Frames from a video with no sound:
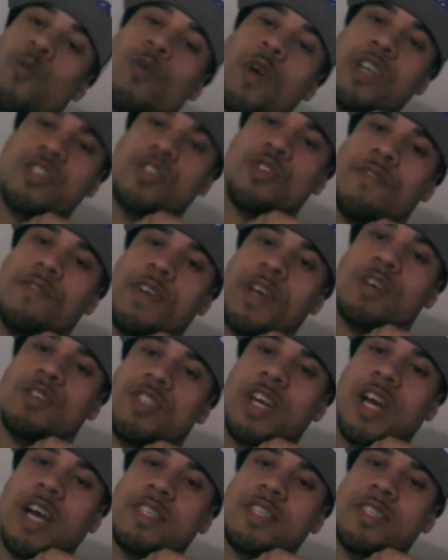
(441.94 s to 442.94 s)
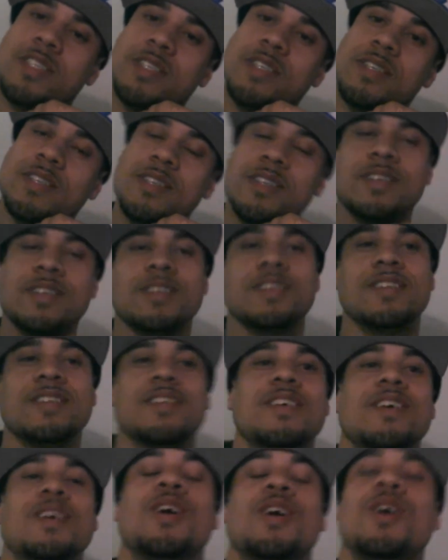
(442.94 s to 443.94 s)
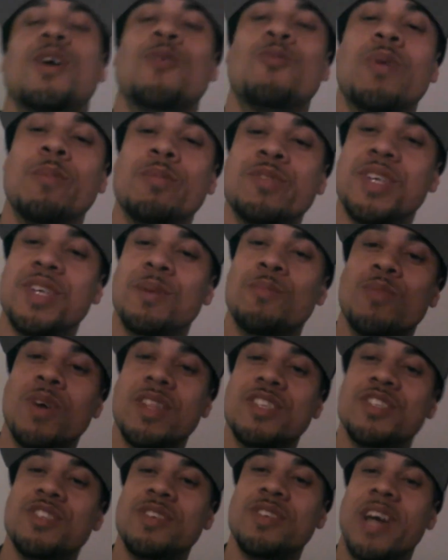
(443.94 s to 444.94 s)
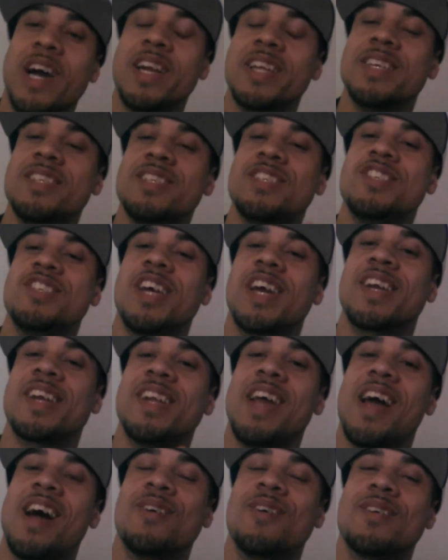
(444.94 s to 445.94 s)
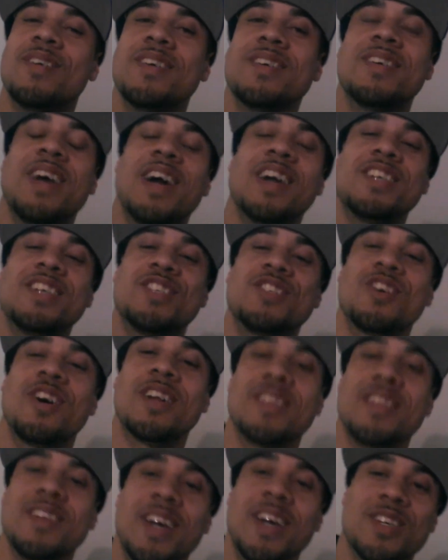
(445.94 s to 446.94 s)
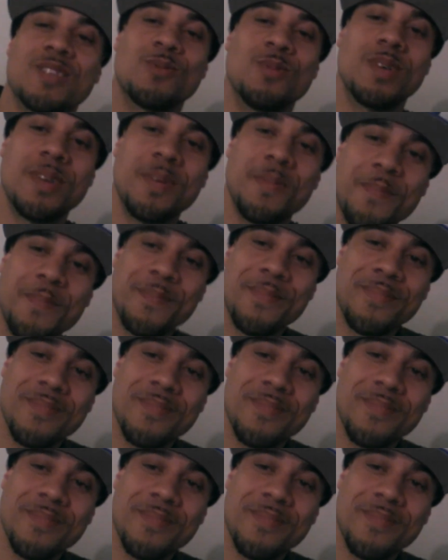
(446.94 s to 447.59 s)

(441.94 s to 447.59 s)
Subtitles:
Reginald Vale Johnson, representing Brothers United, checking out. I'll get y'all at the next one.